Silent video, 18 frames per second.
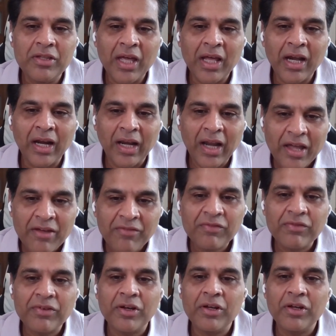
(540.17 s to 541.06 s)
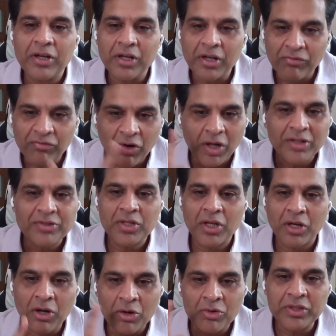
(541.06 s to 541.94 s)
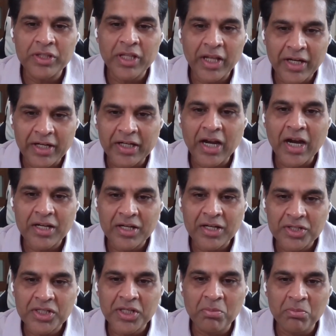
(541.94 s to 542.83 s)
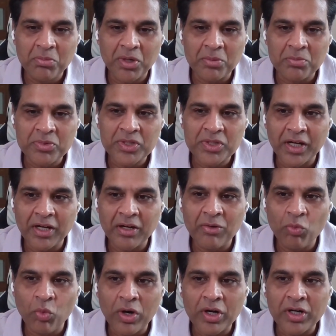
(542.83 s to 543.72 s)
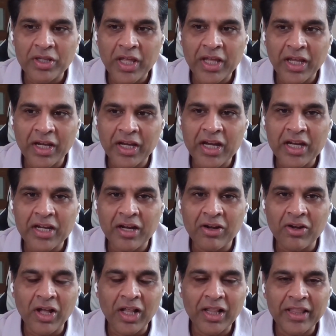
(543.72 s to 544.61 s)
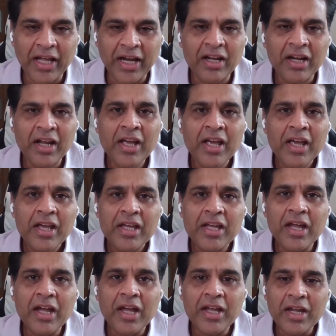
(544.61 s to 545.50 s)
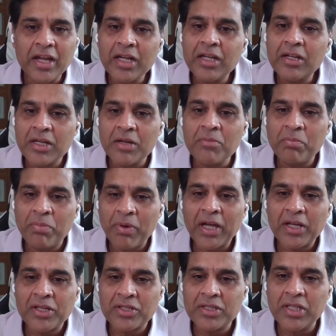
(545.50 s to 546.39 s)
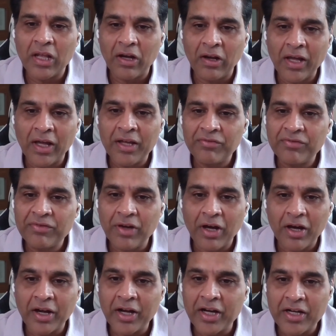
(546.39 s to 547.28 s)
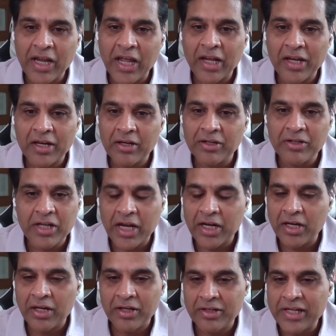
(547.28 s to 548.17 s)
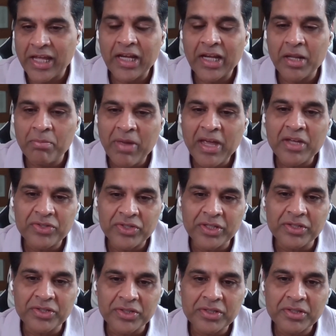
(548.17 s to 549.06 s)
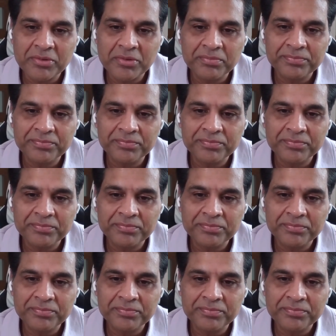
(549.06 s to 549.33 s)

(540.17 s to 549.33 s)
their life revolves around their gut symptoms and what they can eat and all that, it impacts their life on a daily basis.